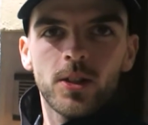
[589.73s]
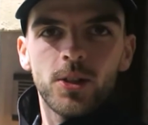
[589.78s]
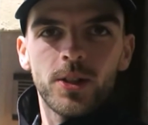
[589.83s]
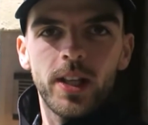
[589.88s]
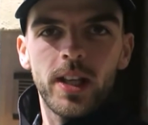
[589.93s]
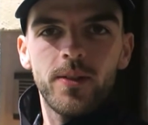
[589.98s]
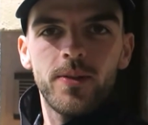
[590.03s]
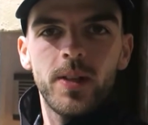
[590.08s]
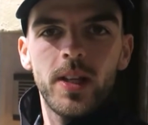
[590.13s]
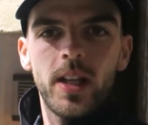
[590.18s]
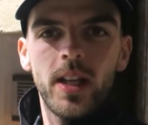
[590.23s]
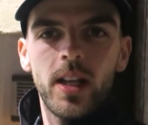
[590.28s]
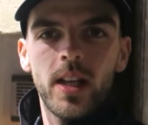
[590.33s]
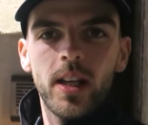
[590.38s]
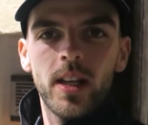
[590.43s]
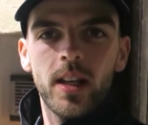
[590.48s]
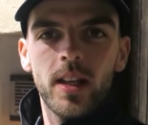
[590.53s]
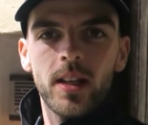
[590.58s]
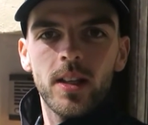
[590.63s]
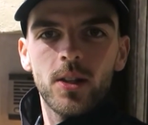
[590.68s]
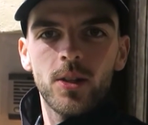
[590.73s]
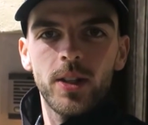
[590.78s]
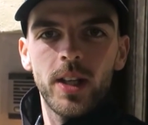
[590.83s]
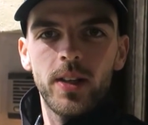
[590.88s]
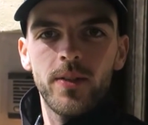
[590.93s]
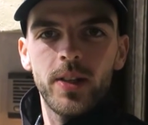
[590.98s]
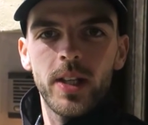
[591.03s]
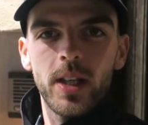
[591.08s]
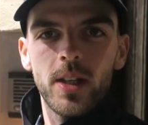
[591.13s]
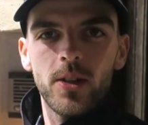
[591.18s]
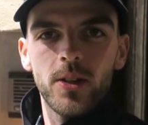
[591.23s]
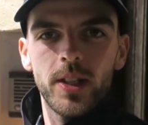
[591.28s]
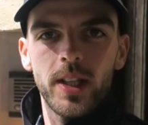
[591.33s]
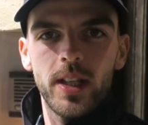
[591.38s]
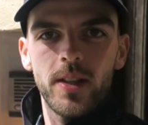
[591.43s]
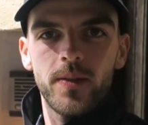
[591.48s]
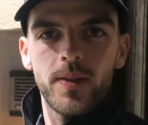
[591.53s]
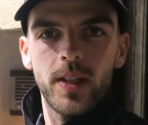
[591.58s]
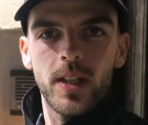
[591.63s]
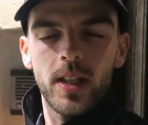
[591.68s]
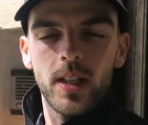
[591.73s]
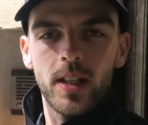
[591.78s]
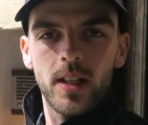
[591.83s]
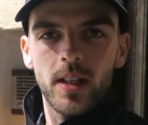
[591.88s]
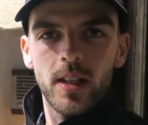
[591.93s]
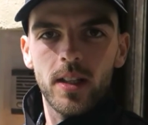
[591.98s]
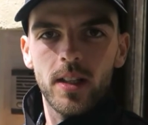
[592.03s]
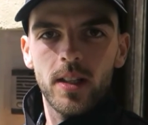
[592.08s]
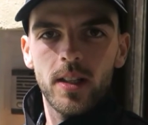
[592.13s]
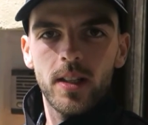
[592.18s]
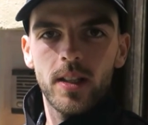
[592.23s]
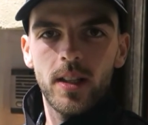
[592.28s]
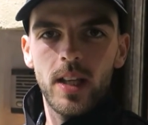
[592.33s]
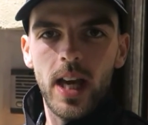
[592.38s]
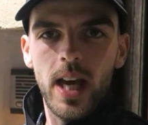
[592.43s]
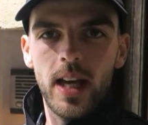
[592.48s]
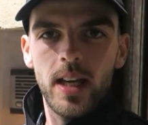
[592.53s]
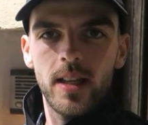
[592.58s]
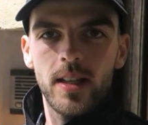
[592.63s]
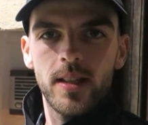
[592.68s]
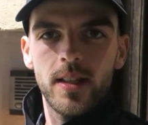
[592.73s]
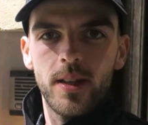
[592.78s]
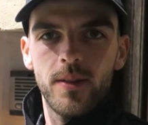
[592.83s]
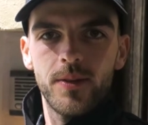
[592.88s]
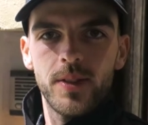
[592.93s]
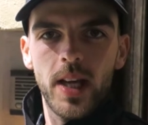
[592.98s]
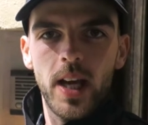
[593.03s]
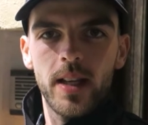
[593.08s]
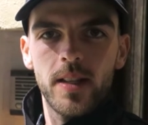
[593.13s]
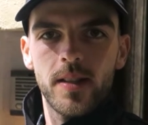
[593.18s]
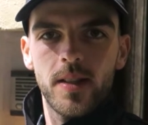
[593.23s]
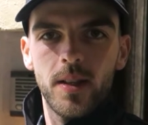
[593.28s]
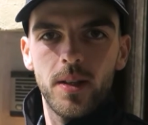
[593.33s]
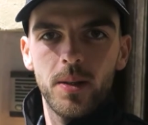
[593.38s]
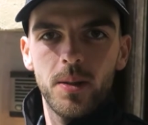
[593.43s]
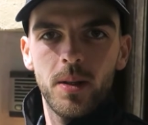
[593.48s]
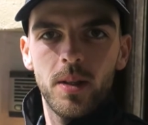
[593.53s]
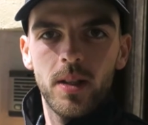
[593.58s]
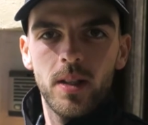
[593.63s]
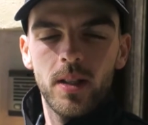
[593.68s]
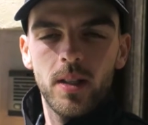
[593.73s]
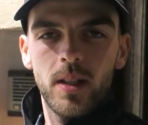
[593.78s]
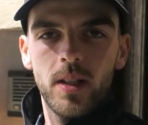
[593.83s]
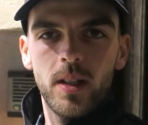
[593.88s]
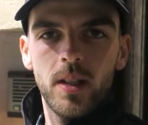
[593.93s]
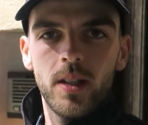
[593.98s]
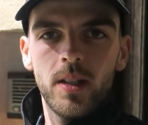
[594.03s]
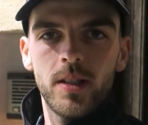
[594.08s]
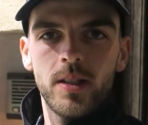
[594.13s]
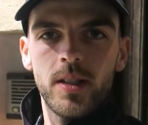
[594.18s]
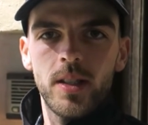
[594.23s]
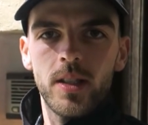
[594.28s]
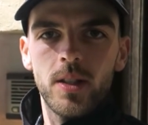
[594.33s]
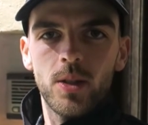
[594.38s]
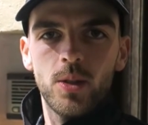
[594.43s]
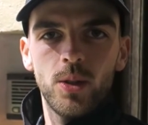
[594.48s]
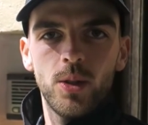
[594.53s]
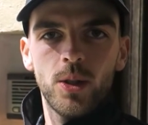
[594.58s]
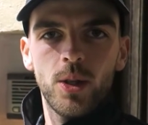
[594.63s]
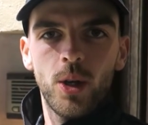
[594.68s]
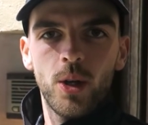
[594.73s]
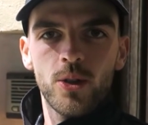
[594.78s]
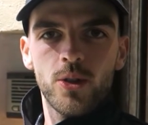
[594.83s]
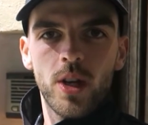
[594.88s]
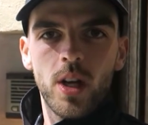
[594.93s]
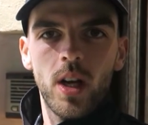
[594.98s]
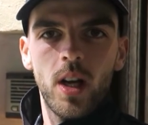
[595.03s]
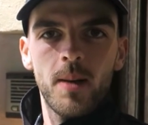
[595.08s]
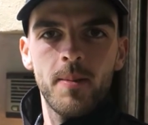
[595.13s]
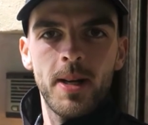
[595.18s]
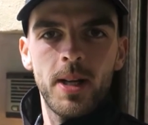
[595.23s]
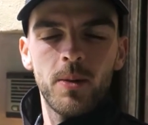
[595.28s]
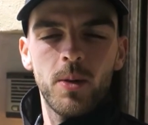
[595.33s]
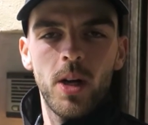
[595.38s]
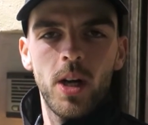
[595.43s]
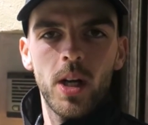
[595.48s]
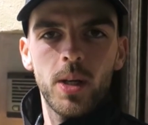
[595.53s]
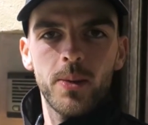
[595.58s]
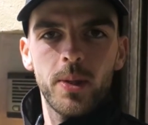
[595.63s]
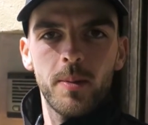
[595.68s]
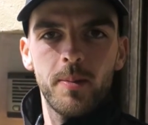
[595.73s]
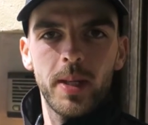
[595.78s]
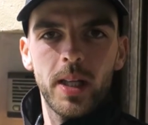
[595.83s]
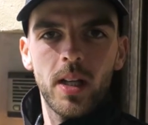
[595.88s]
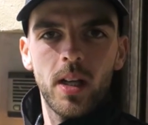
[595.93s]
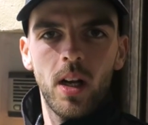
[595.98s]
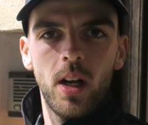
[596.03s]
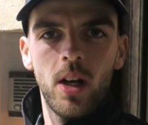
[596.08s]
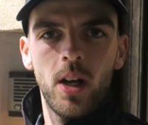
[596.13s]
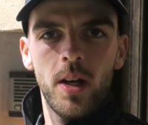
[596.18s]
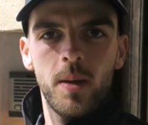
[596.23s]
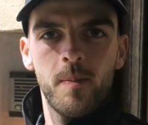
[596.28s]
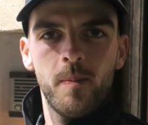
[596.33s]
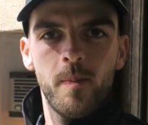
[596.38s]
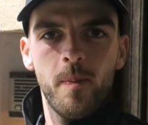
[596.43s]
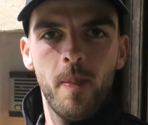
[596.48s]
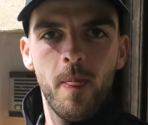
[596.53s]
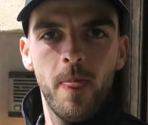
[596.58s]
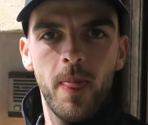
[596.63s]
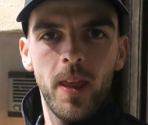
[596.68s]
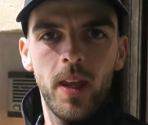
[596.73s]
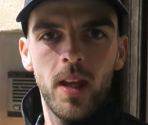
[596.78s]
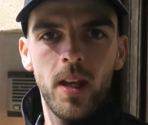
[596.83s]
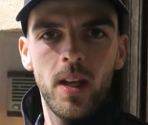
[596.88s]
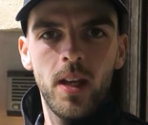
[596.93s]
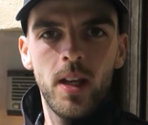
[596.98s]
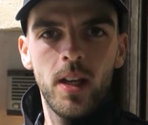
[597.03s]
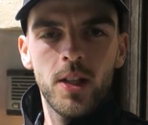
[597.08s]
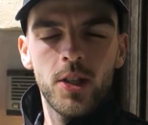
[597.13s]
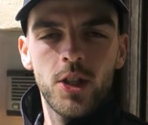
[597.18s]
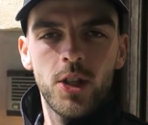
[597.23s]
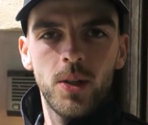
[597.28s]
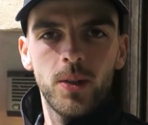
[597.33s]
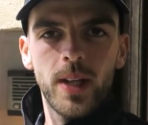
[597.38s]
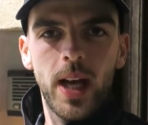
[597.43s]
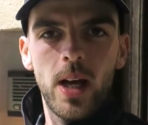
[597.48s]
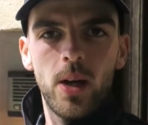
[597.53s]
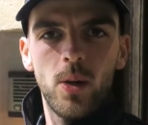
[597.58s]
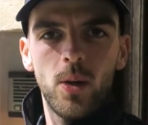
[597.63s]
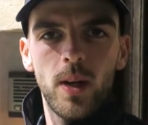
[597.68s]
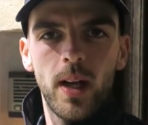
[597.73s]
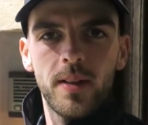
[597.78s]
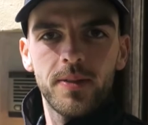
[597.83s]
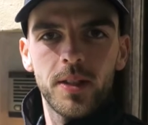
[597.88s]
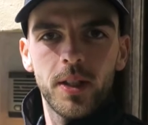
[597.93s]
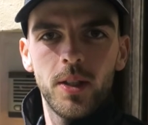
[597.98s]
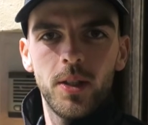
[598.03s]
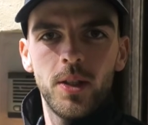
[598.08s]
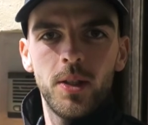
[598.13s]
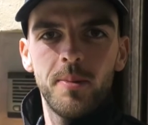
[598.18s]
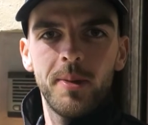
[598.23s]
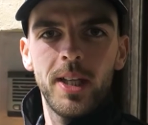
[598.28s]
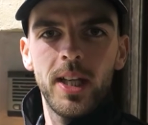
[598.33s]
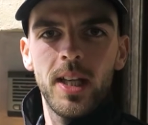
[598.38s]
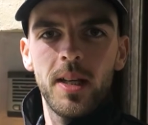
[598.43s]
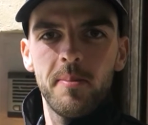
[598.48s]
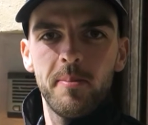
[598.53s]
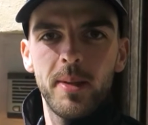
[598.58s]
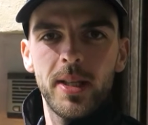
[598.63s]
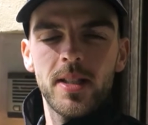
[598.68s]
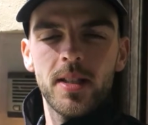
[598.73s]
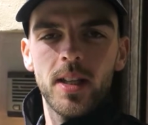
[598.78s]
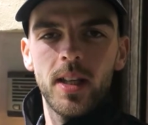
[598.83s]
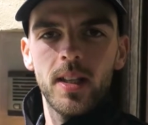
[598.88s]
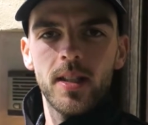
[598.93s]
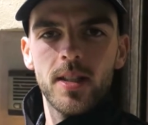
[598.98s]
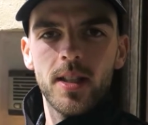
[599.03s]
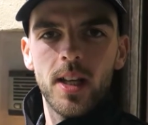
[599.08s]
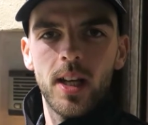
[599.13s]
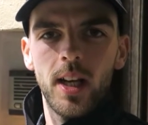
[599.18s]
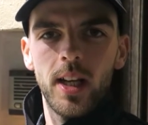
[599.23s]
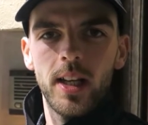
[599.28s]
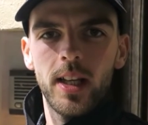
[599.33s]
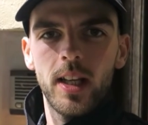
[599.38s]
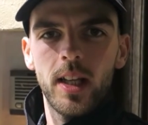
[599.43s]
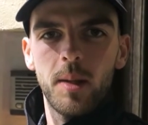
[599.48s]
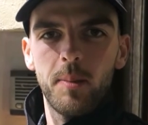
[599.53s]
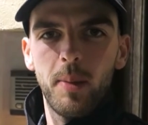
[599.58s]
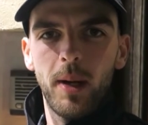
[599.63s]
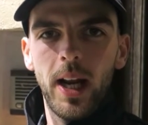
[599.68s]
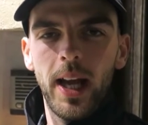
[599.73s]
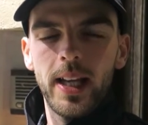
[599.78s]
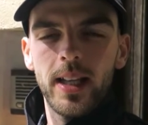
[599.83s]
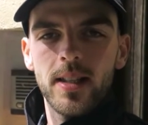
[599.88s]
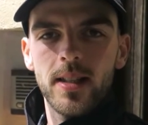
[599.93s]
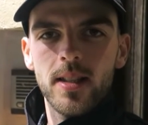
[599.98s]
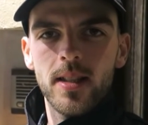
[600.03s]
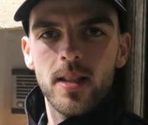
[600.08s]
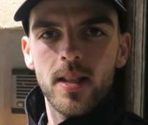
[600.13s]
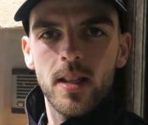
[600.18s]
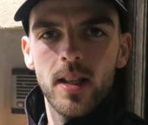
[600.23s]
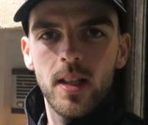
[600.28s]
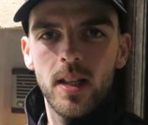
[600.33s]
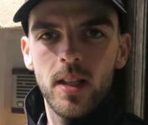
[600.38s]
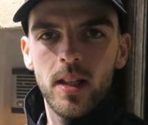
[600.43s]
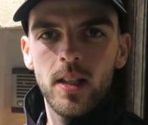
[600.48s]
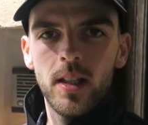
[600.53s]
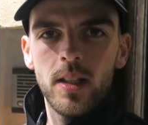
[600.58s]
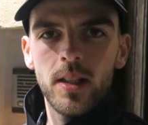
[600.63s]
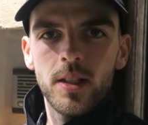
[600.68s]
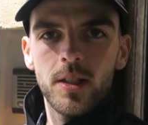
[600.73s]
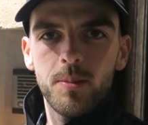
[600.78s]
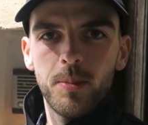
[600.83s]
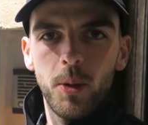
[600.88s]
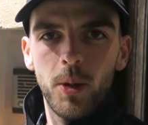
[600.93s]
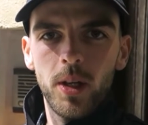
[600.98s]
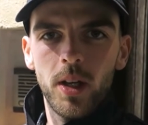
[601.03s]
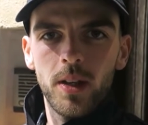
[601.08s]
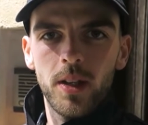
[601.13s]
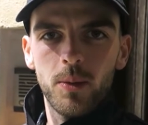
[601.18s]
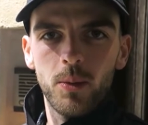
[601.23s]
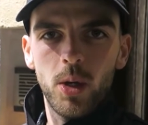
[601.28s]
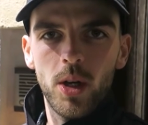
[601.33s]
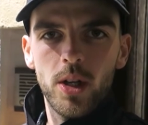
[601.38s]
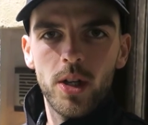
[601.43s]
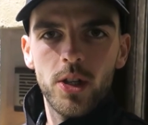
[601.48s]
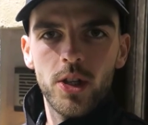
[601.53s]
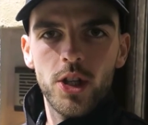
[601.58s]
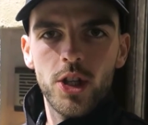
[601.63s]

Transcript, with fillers: Good evening, change good evening, good evening. End of day two. Did a good one hundred kilometre ride with a big climb. Chilled out all afternoon, been eating biscuits, cleaning the place, putting on the wash,